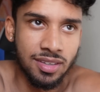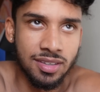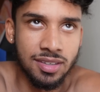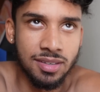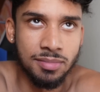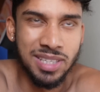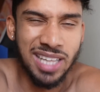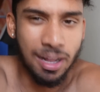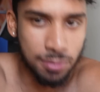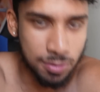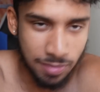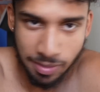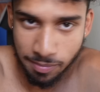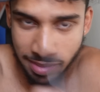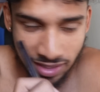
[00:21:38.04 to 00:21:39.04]
Um, it helps
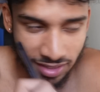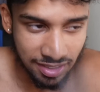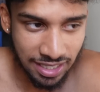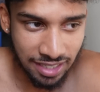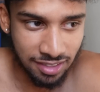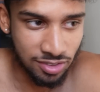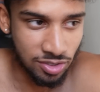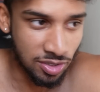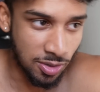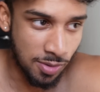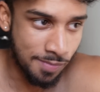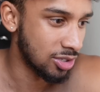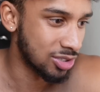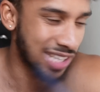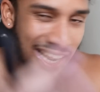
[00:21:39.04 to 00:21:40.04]
my mental health, you know,
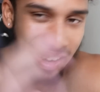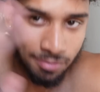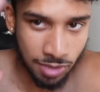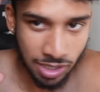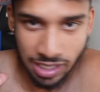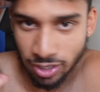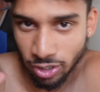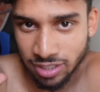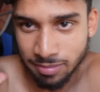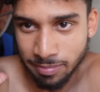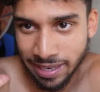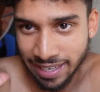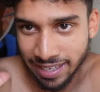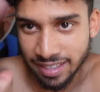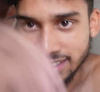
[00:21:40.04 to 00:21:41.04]
because I'm a lot in
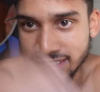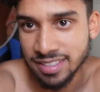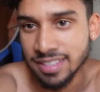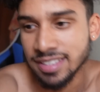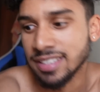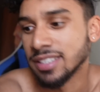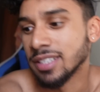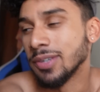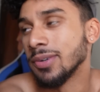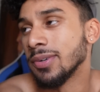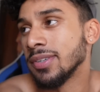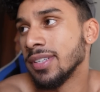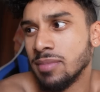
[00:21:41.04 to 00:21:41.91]
my head since I saw.